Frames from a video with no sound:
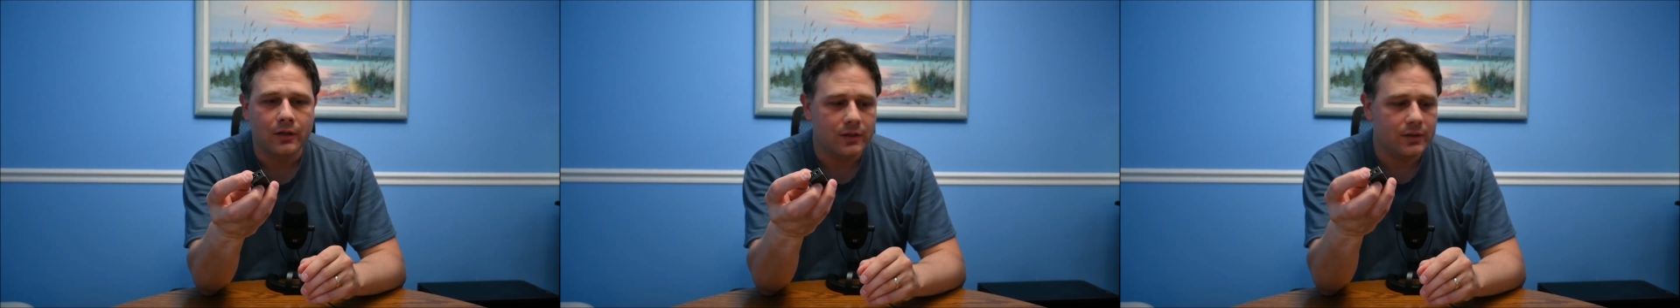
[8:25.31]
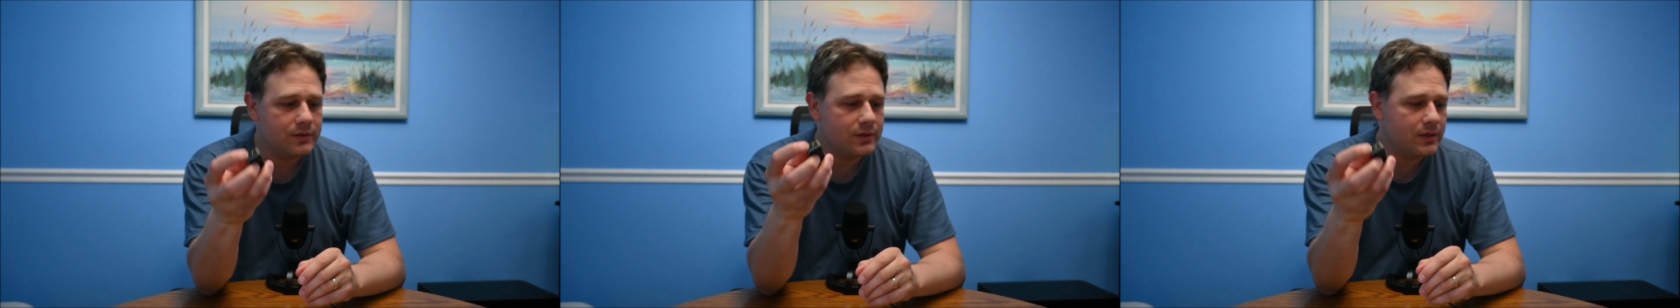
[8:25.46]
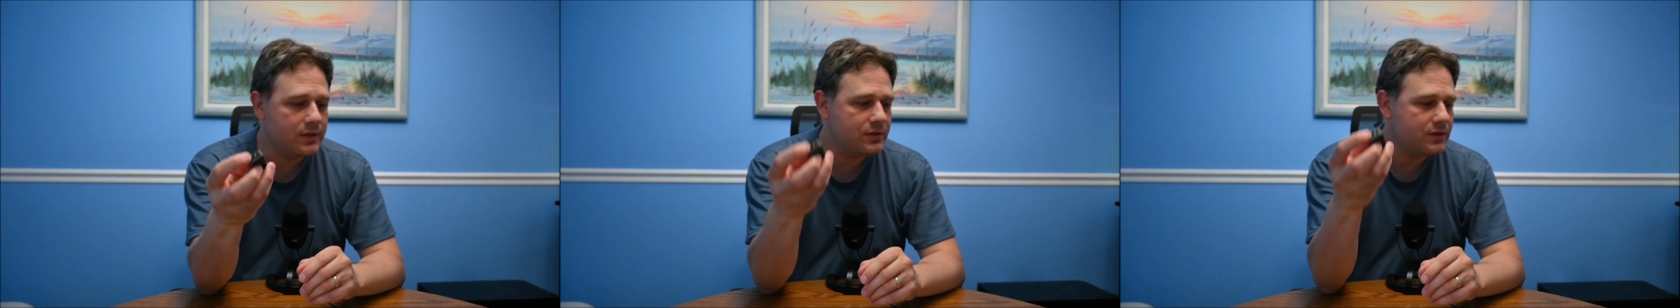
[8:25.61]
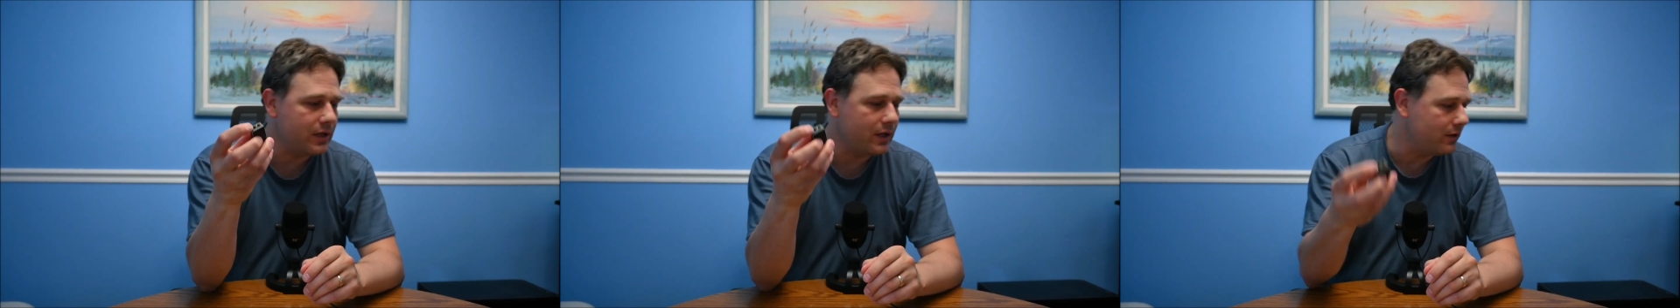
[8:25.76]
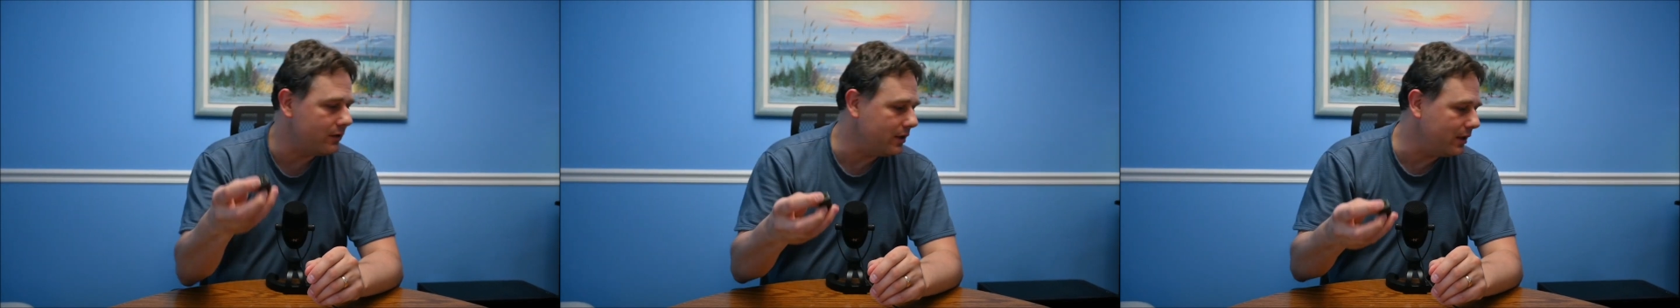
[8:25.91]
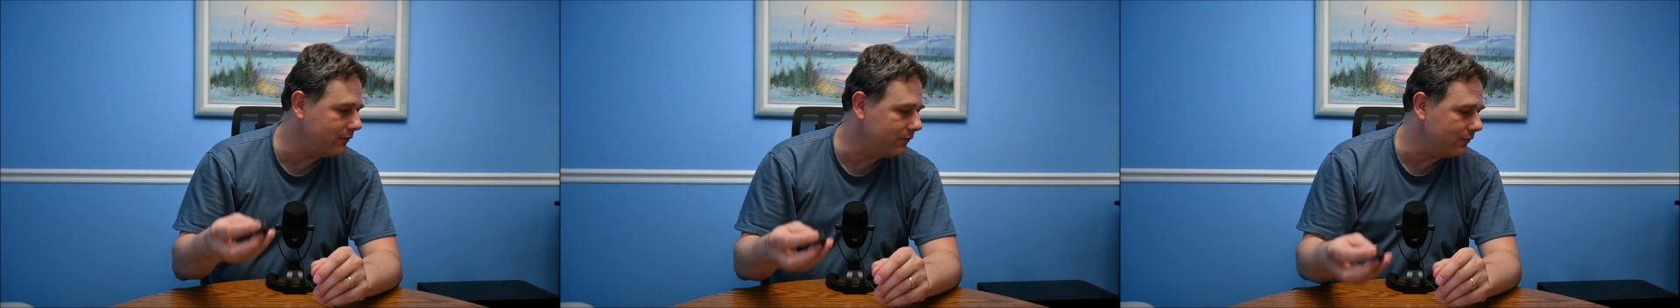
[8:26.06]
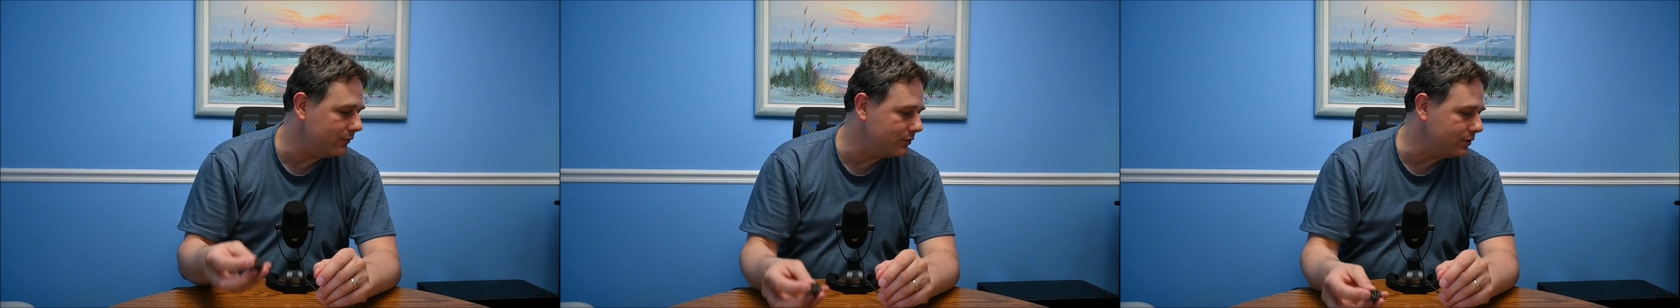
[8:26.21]
This is a standard
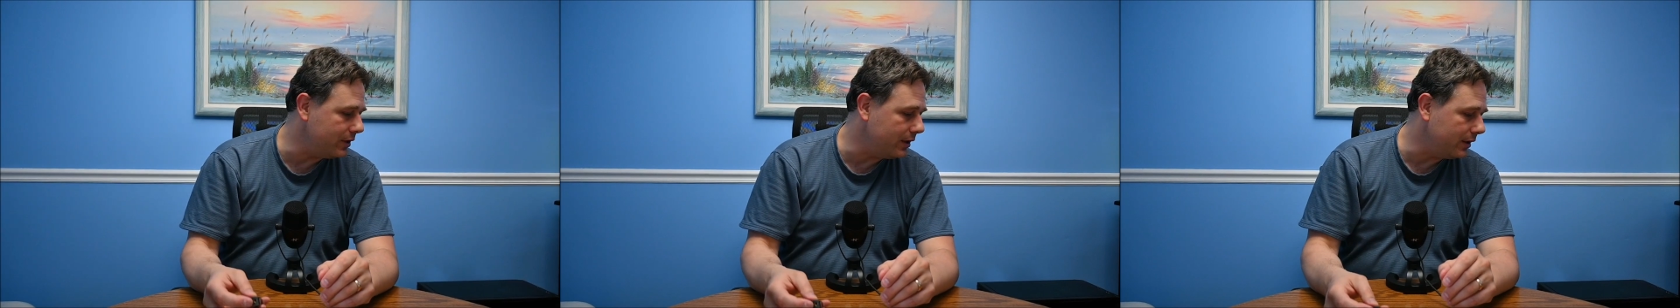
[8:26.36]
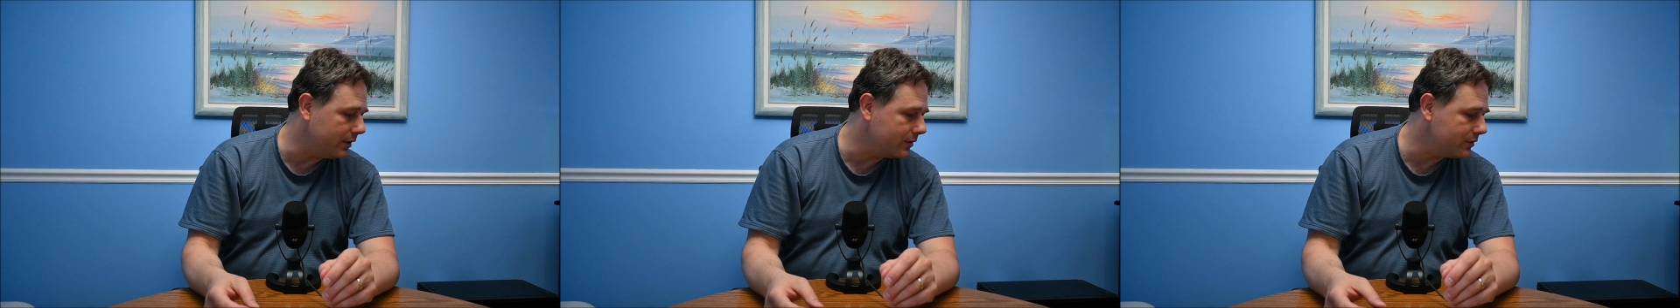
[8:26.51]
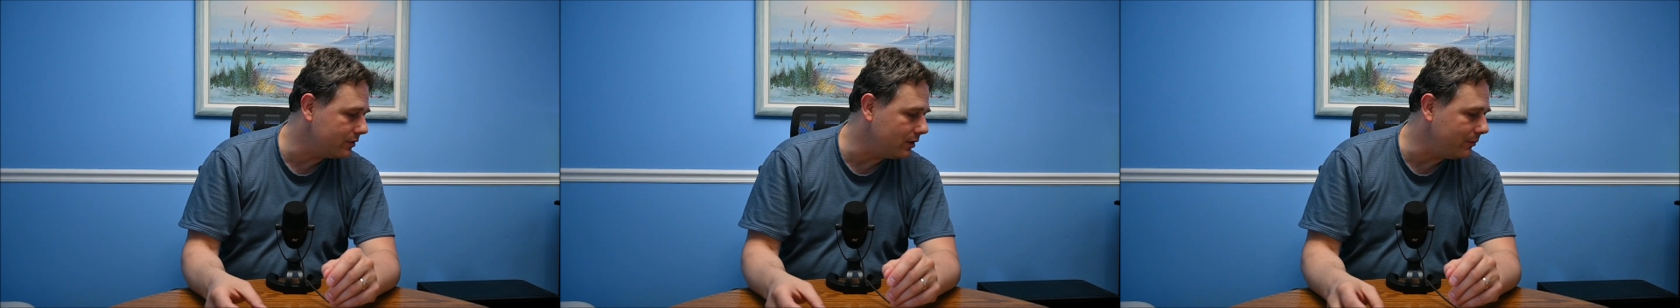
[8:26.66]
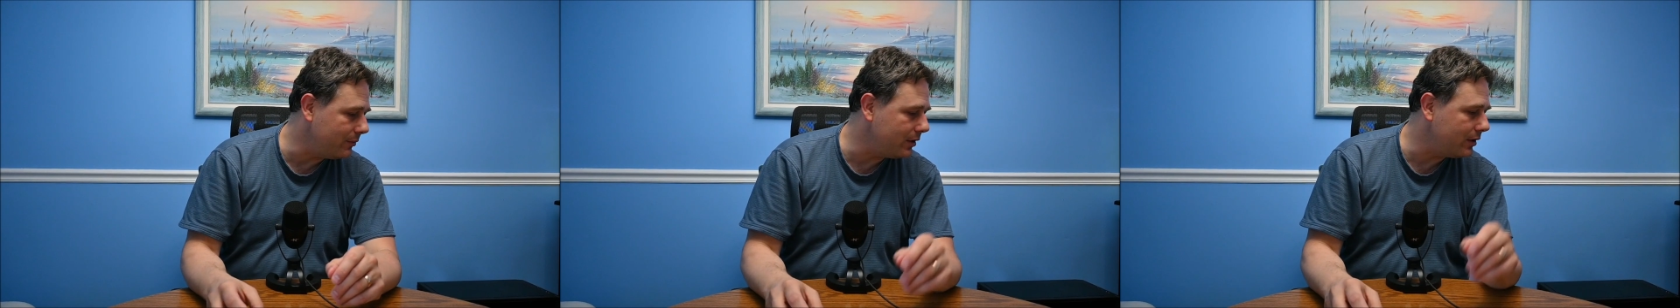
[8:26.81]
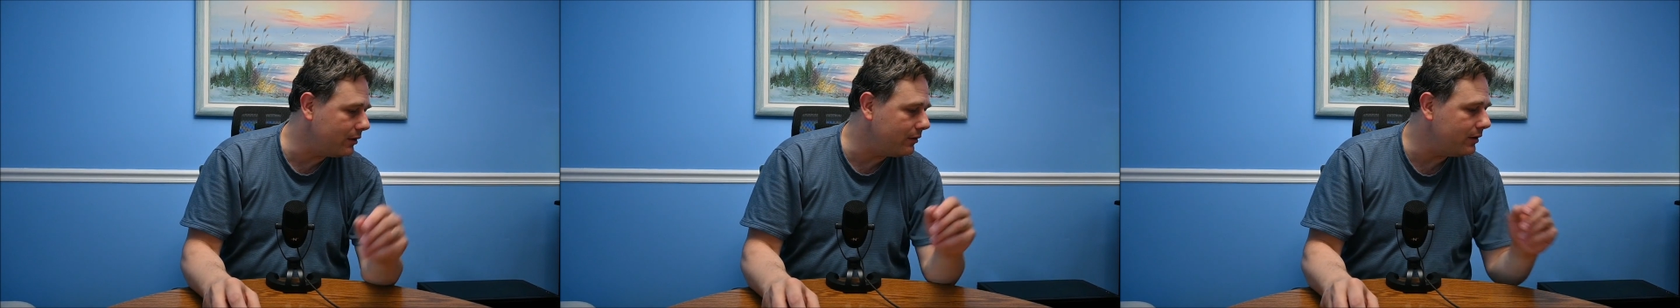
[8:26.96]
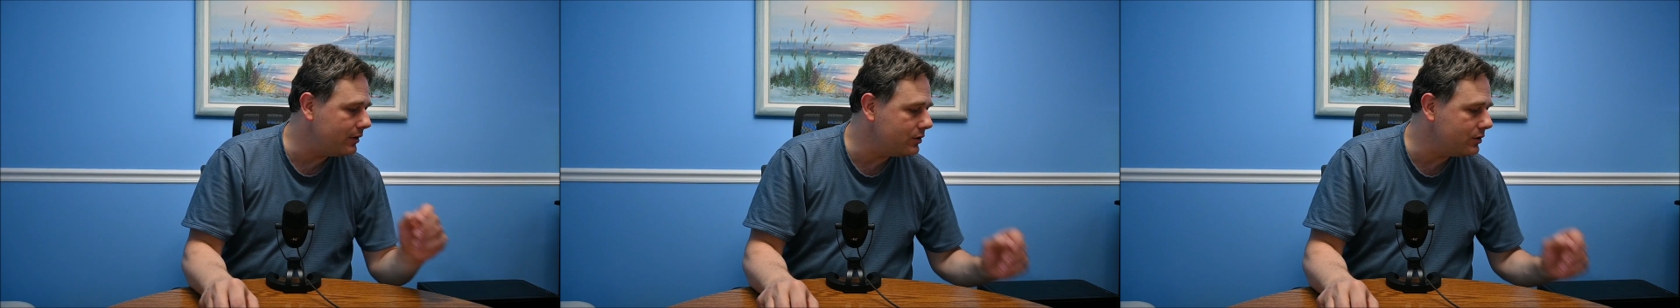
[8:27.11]
headphone jack. So I'm going to go